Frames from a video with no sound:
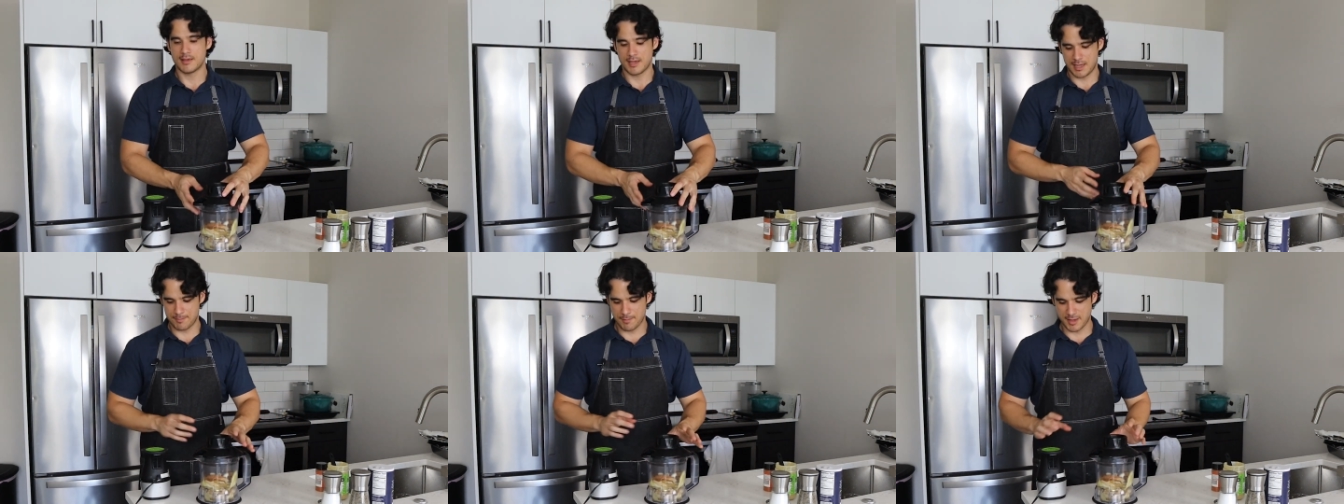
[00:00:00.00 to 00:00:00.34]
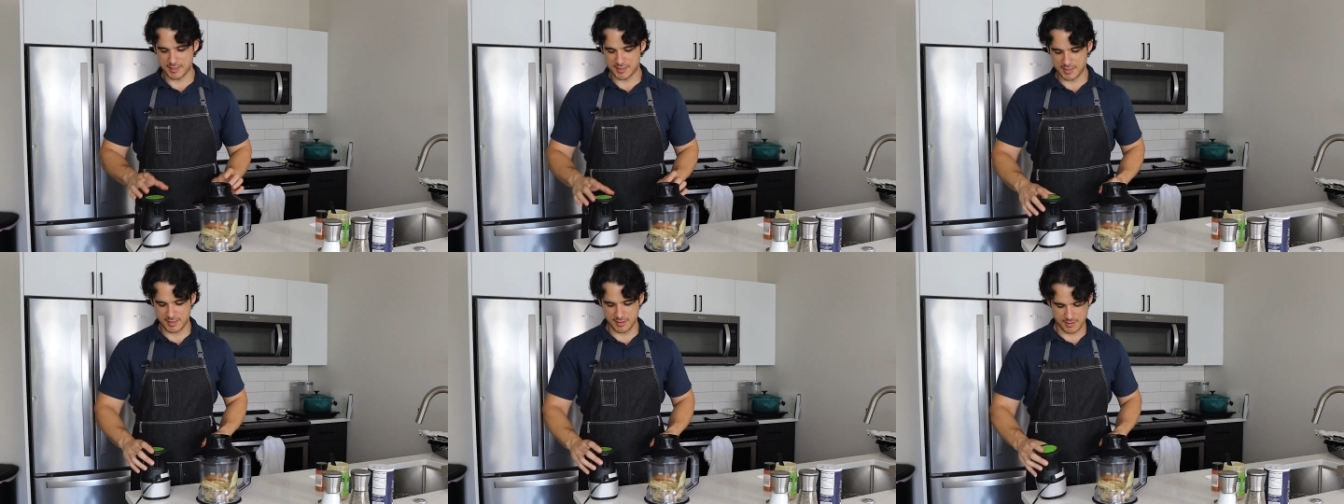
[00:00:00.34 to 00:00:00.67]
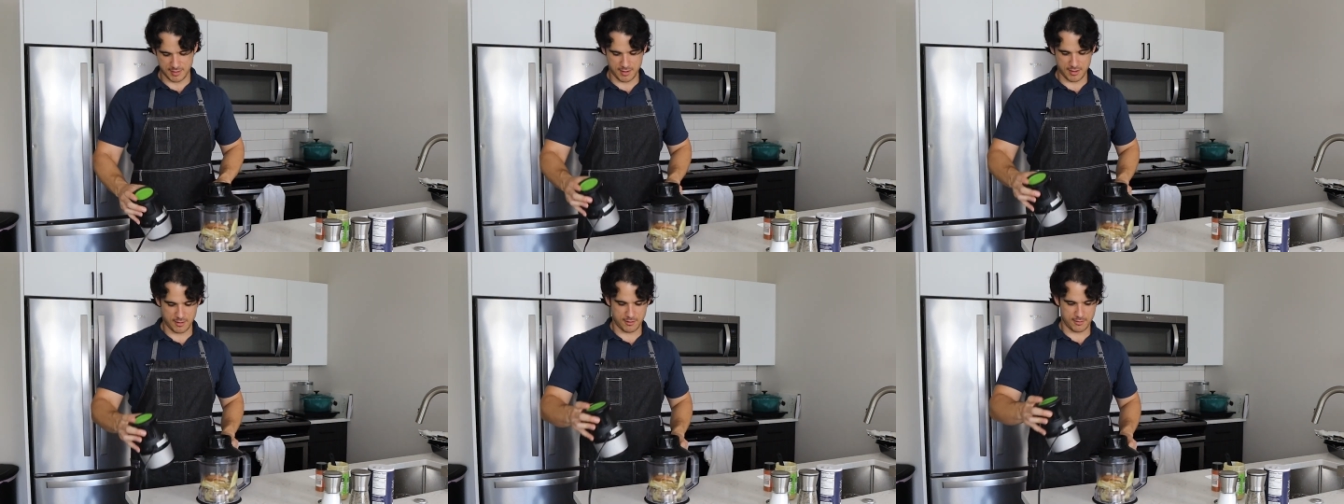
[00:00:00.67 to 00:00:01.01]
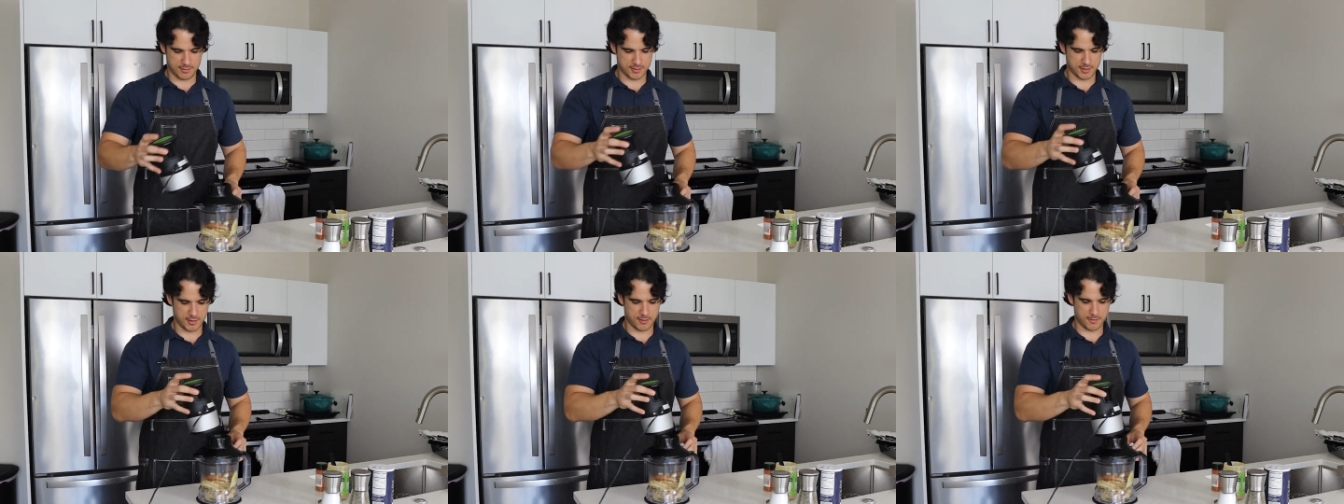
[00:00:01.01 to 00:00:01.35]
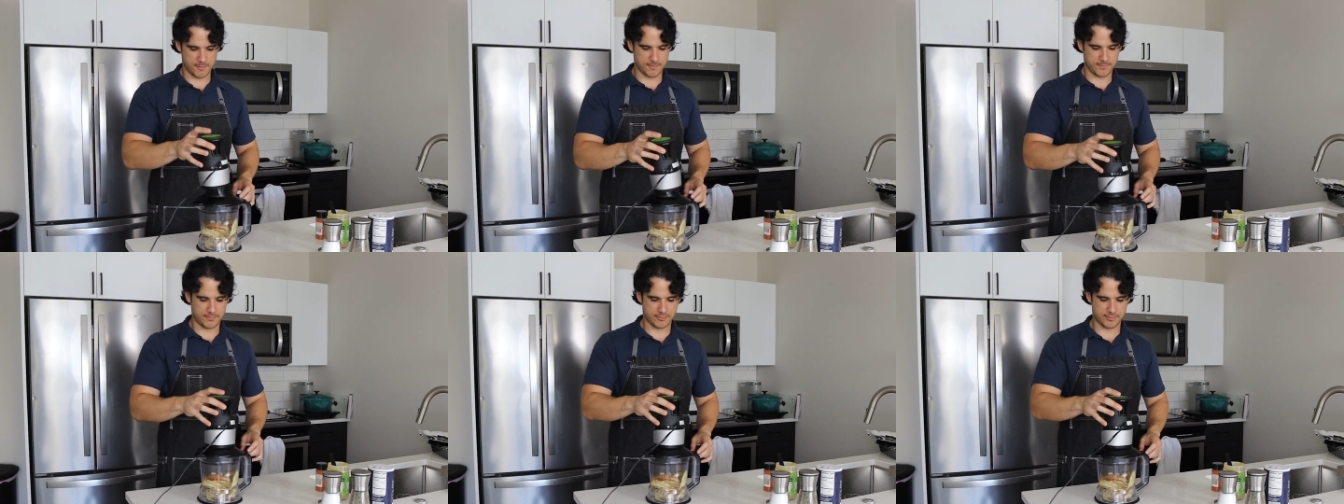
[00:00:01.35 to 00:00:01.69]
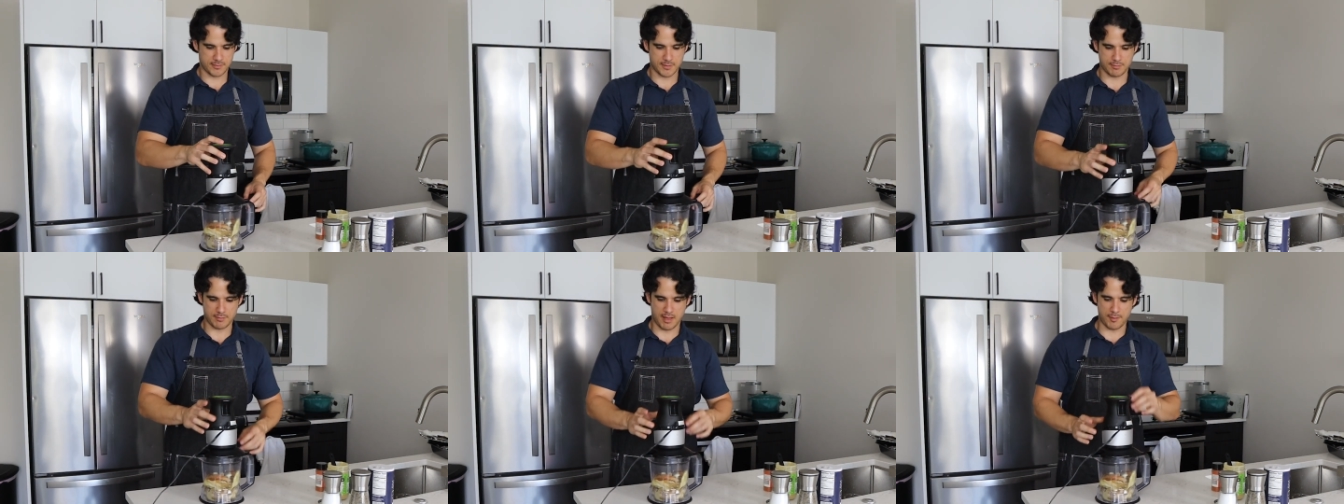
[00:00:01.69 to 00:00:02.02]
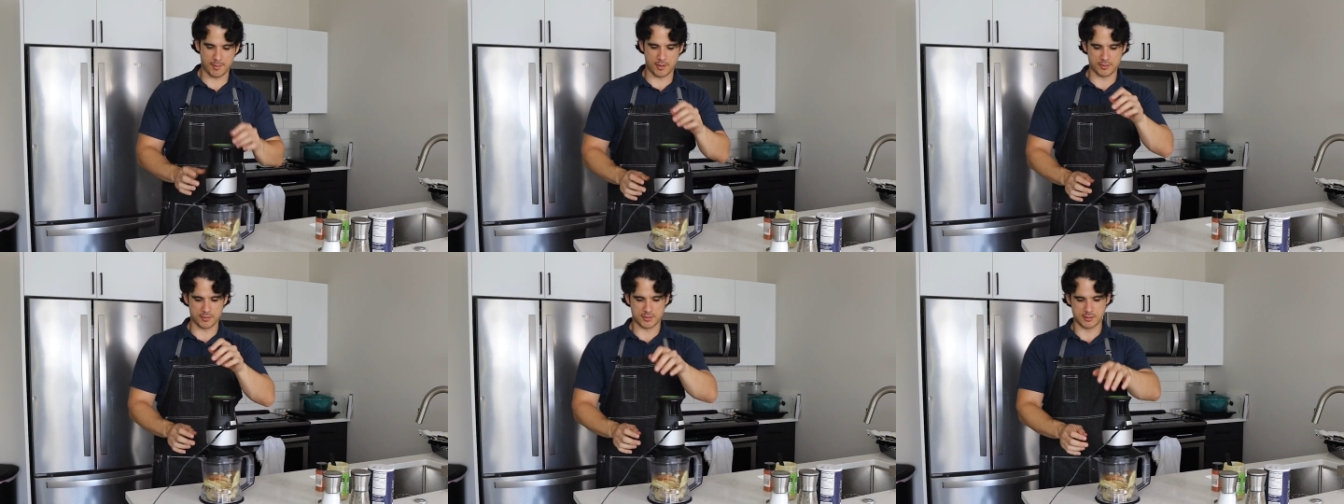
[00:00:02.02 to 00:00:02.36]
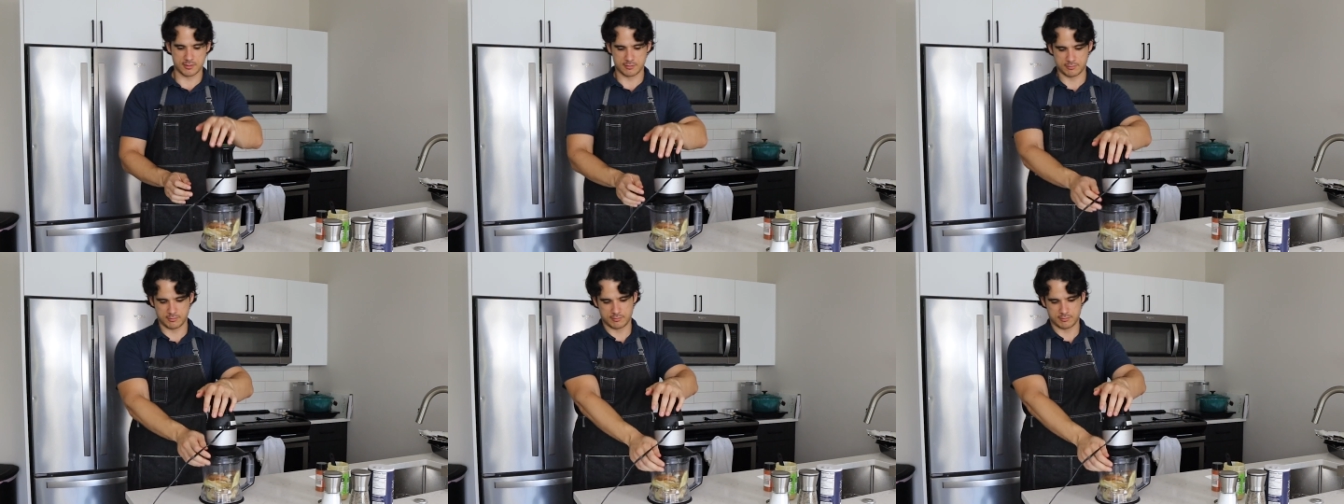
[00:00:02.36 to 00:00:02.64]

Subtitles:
and messy in here. So, vámonos.